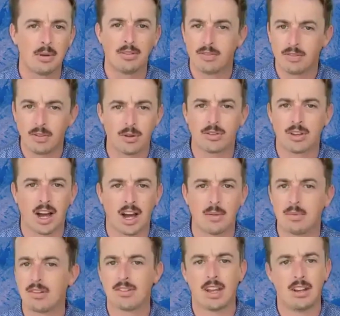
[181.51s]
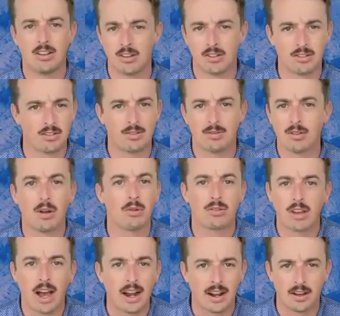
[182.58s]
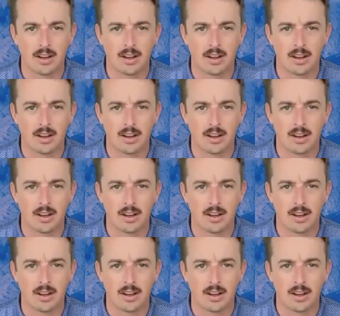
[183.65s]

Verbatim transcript: mean, mm-hmm. full time. This ain't just no side